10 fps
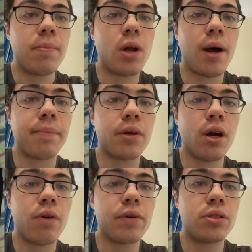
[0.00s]
Monopoly
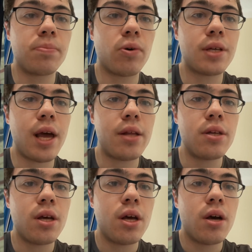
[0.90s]
Go, reach board
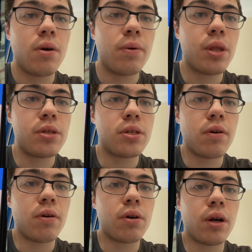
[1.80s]
10 with a
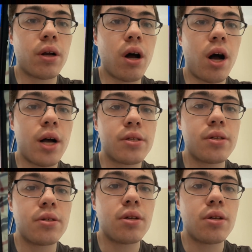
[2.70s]
$0 cost.